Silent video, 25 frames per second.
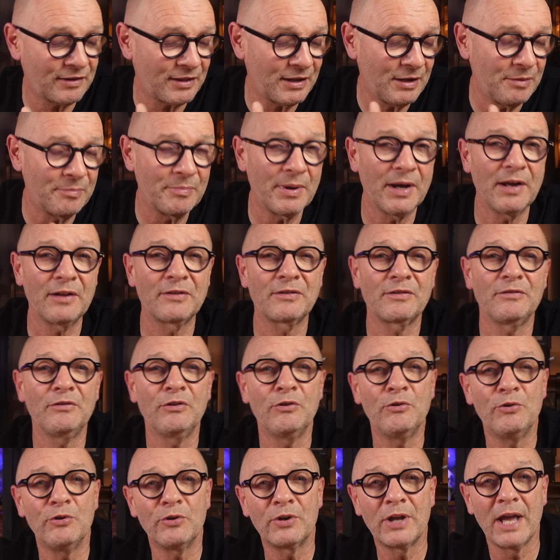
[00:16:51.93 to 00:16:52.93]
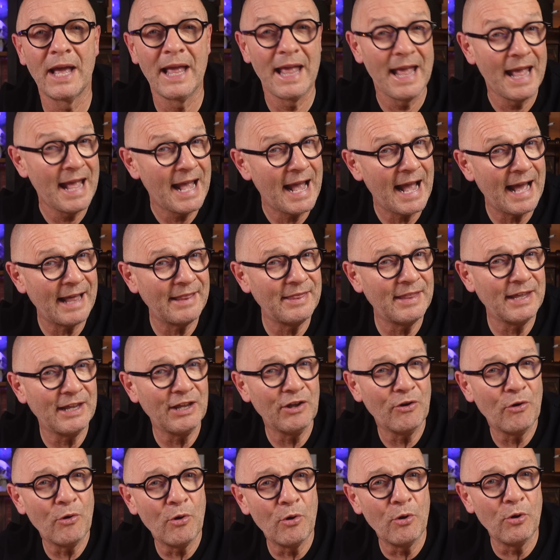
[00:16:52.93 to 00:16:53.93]
the parcel hook, and
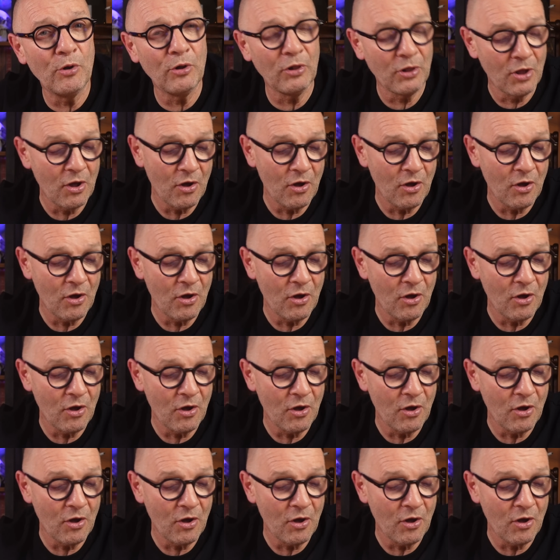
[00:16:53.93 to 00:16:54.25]
the awl,